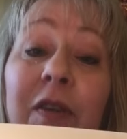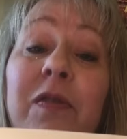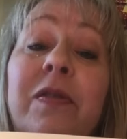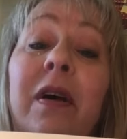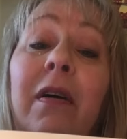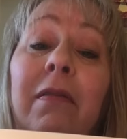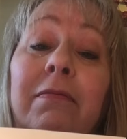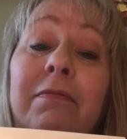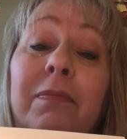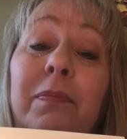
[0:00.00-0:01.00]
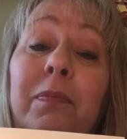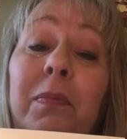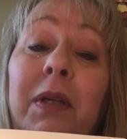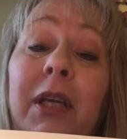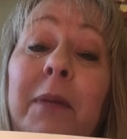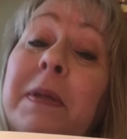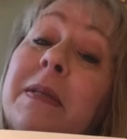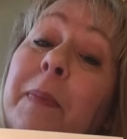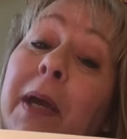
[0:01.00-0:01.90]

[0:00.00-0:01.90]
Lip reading: So, get a piece of